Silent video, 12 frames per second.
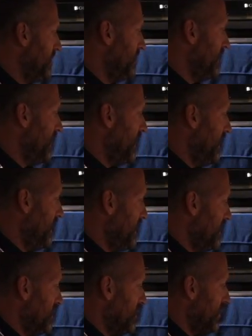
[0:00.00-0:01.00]
the
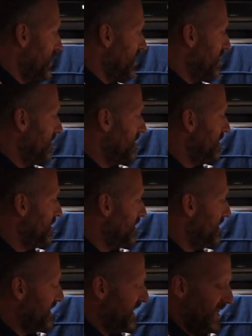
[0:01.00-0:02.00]
vase or the
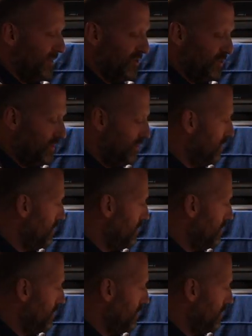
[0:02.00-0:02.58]
table.